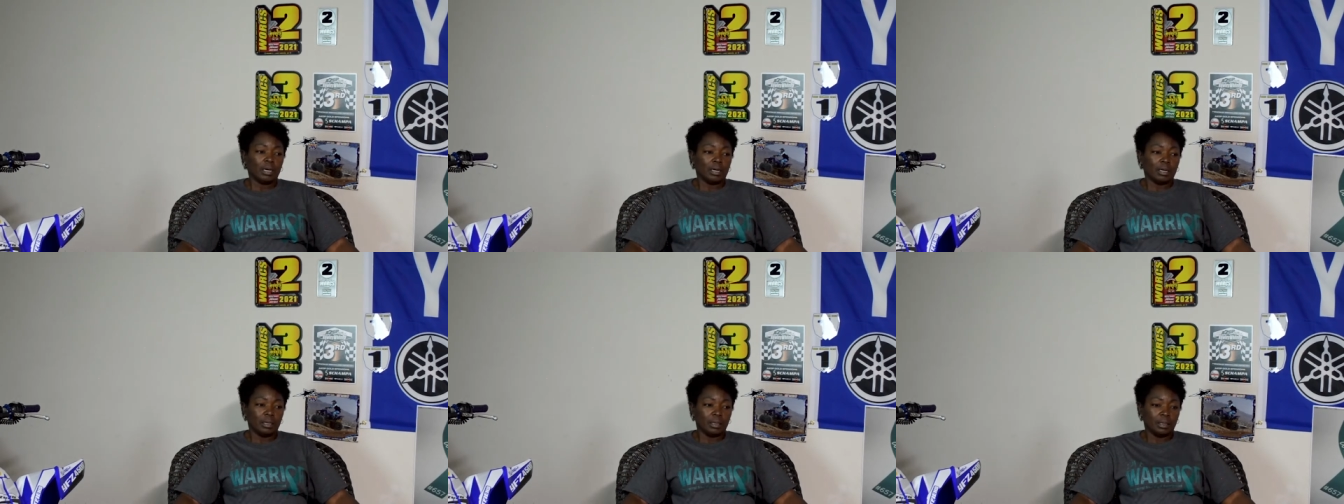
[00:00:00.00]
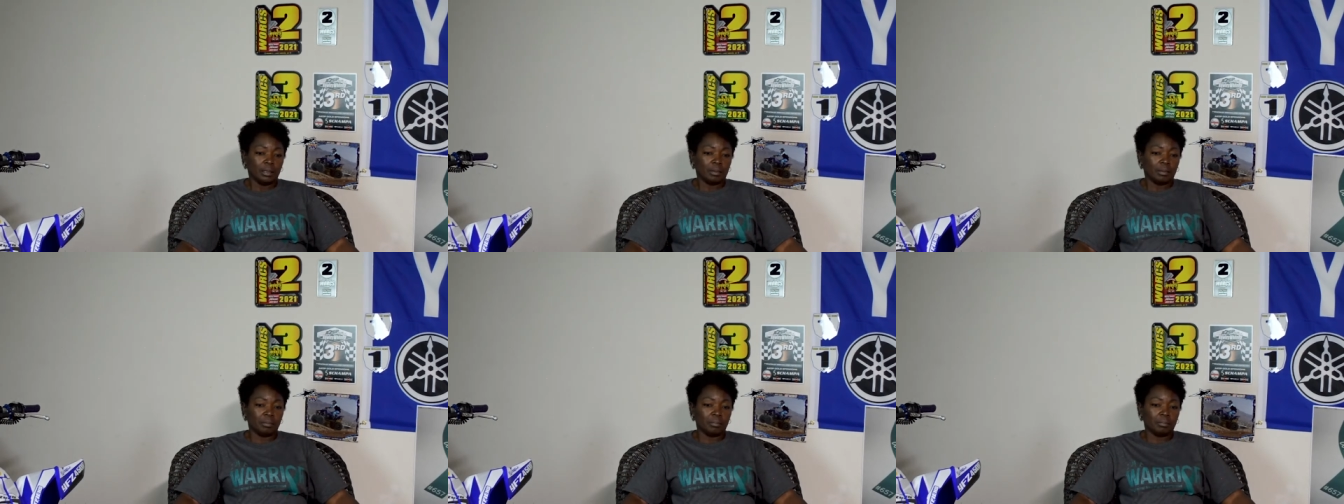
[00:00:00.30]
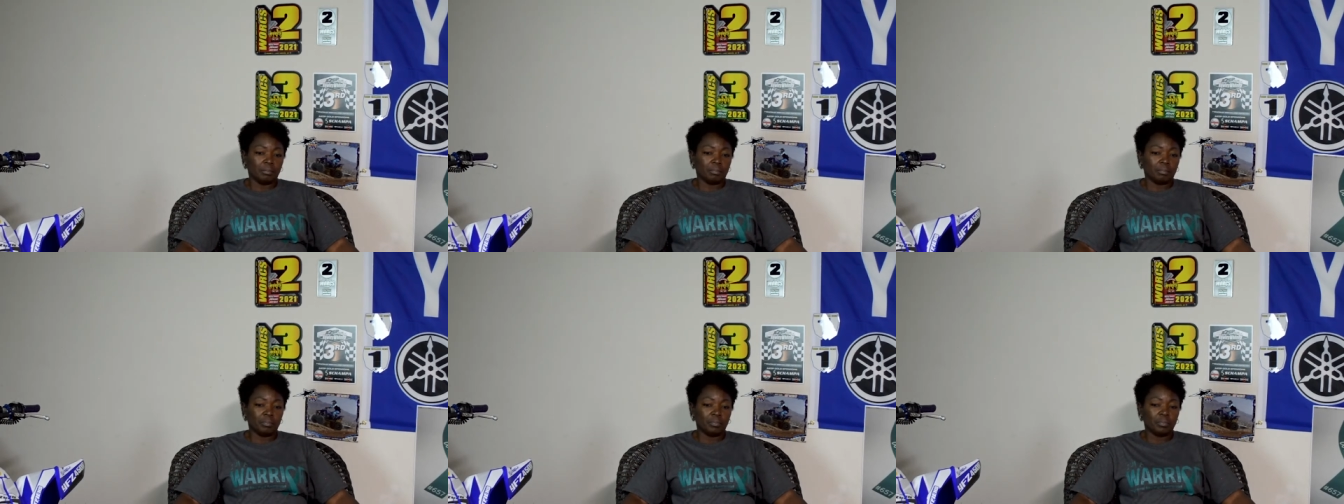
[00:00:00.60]

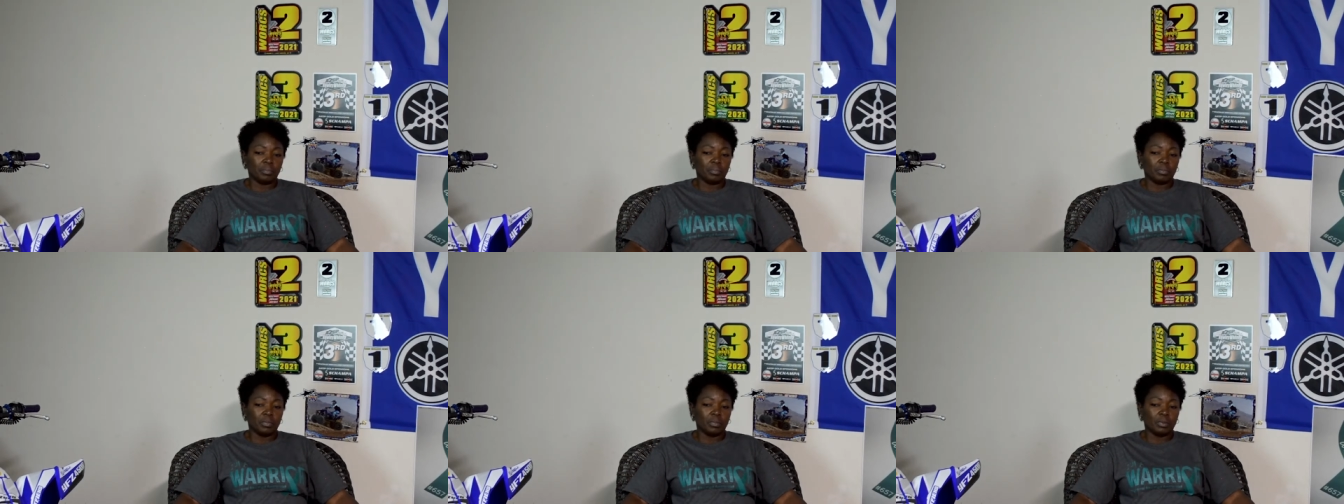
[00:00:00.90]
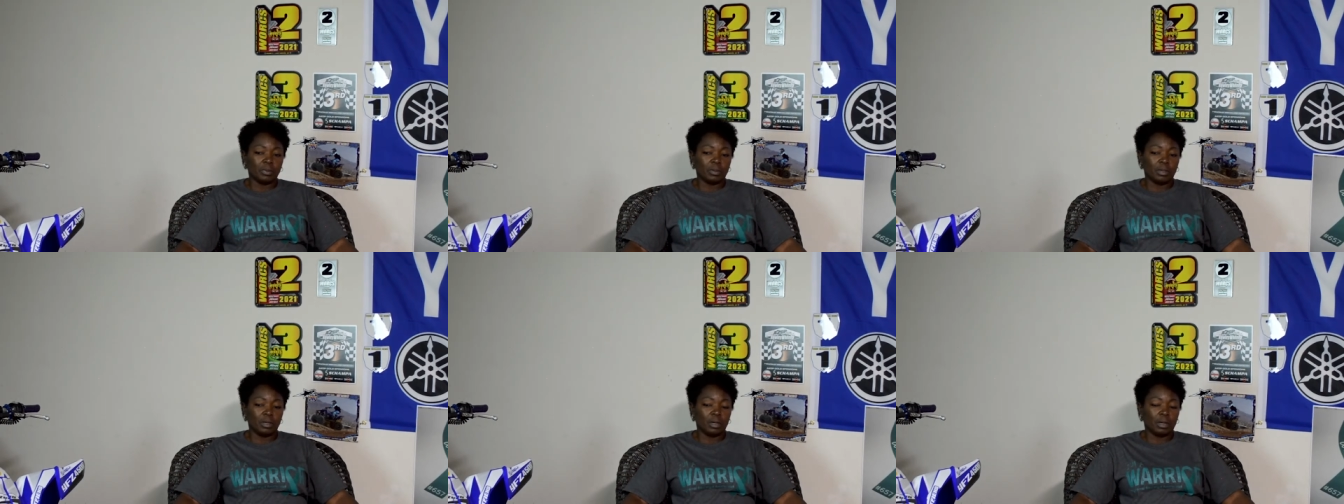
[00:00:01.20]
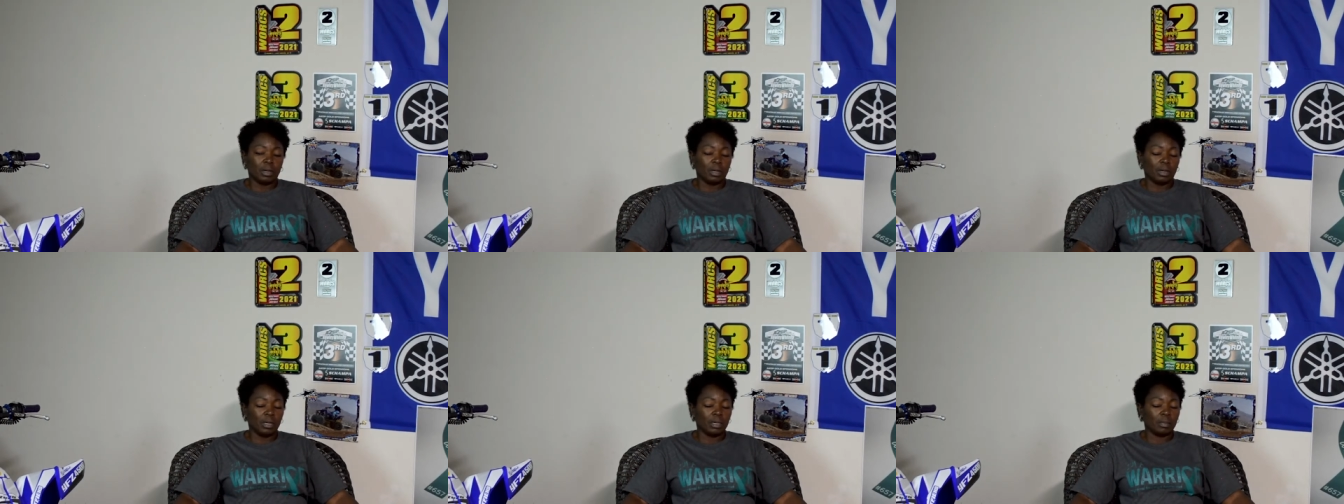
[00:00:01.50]
Um,
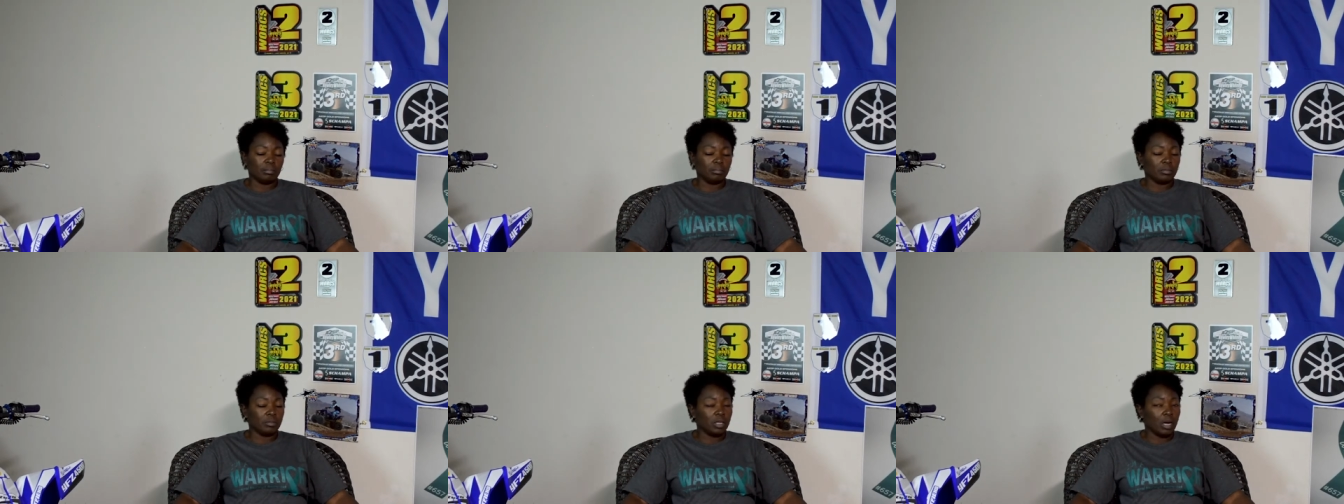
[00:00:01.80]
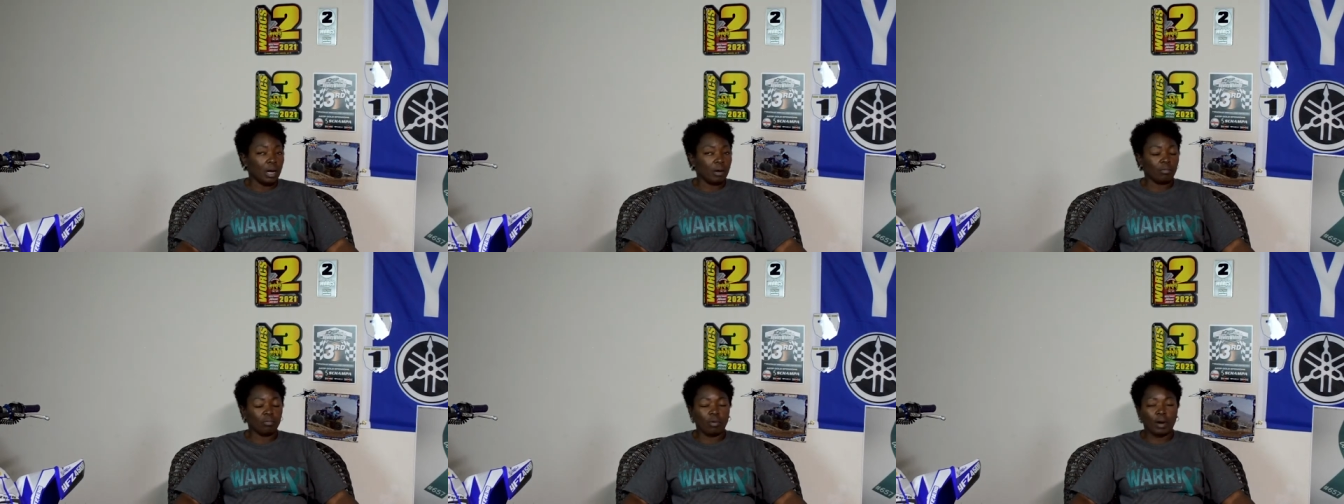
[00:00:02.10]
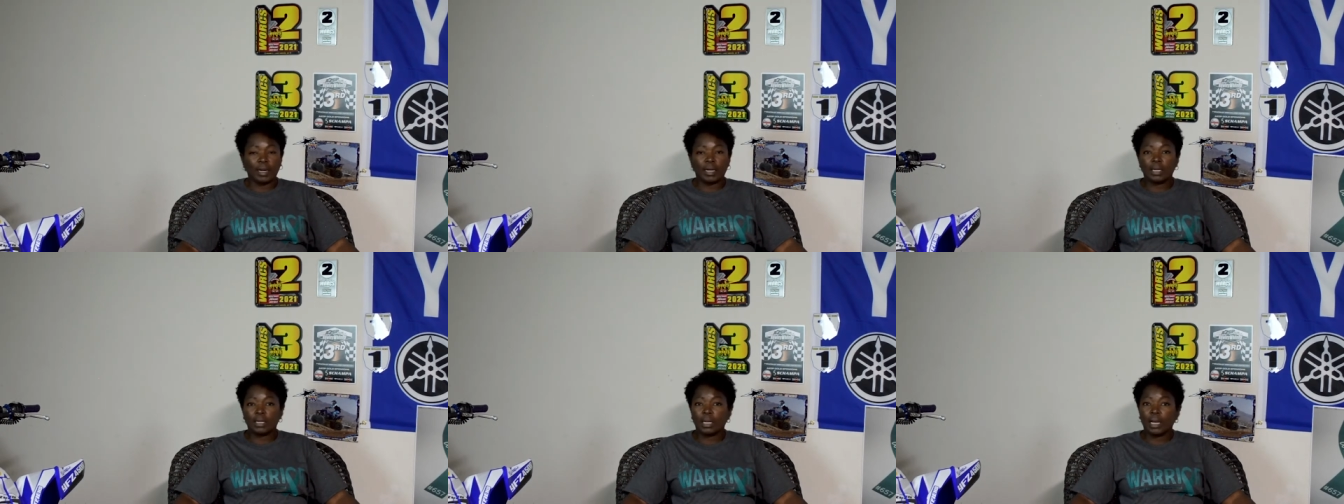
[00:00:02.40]
I got
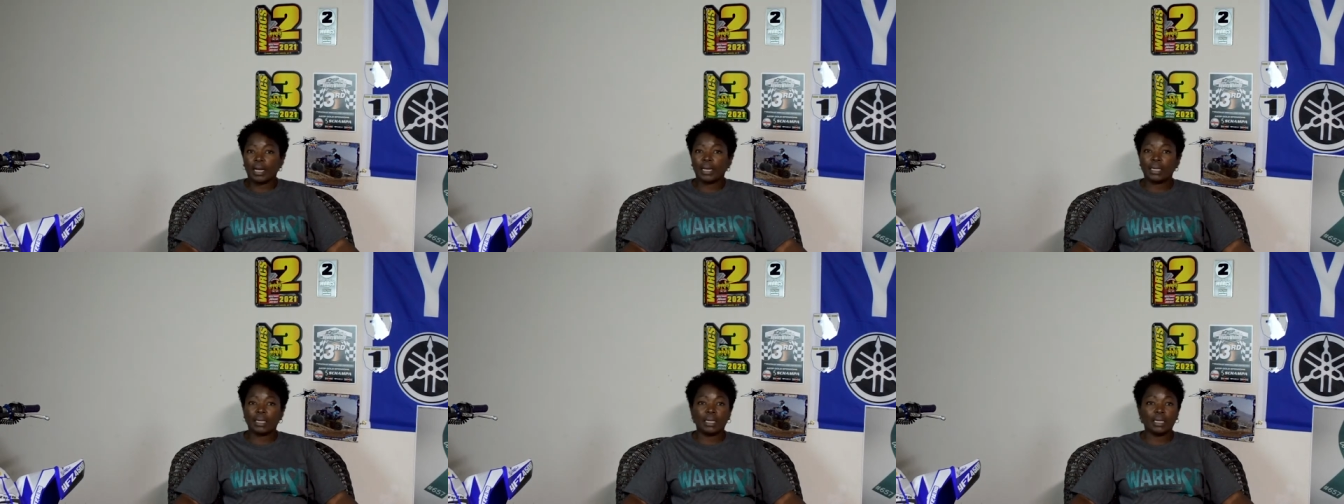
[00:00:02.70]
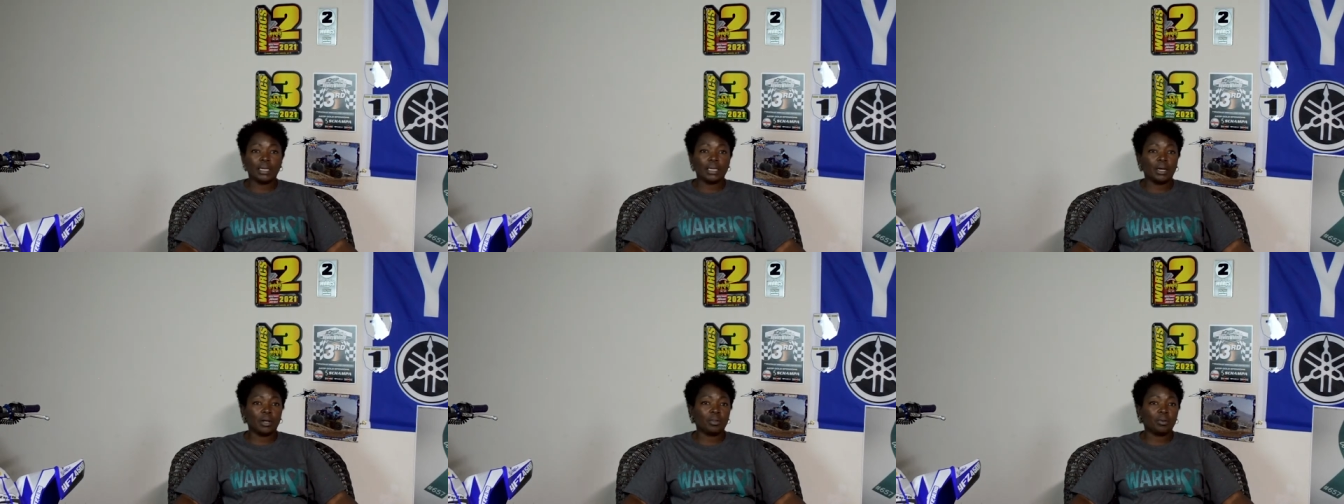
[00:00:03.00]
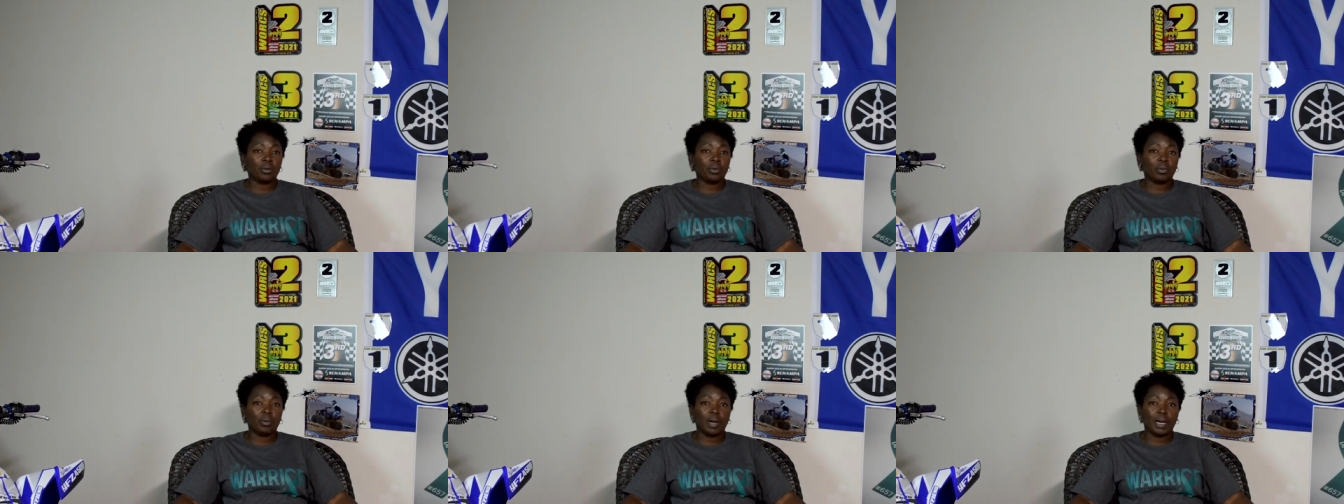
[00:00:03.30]
ready like any
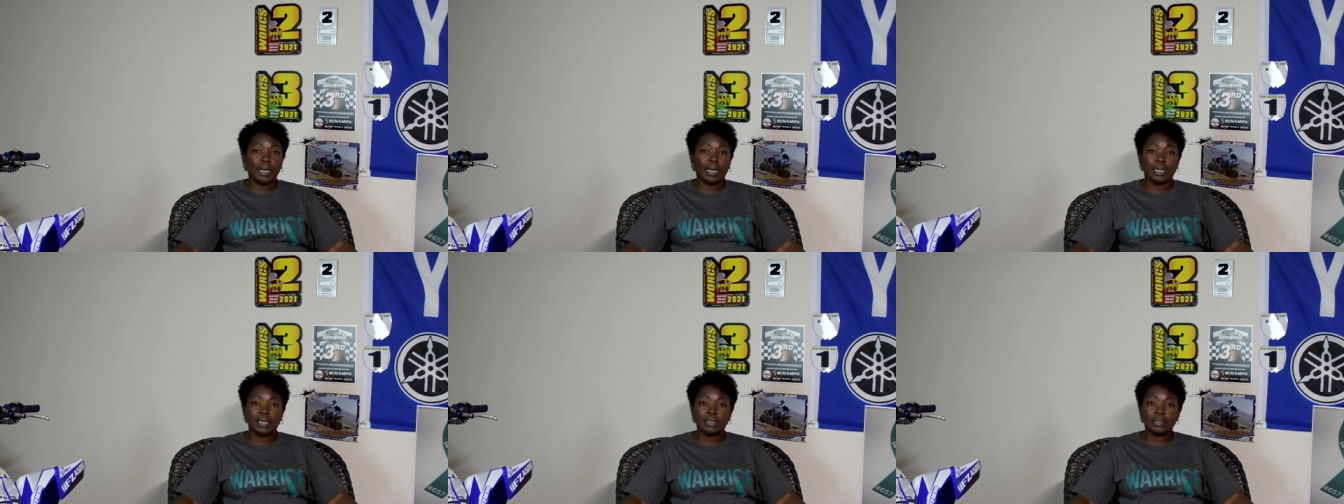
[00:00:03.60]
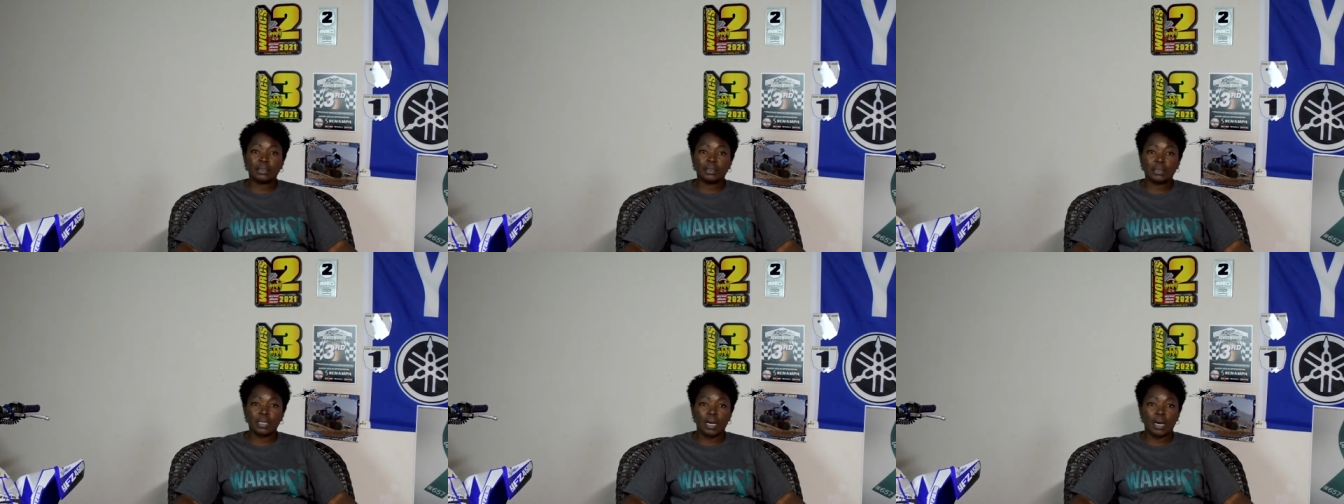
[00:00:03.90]
other race.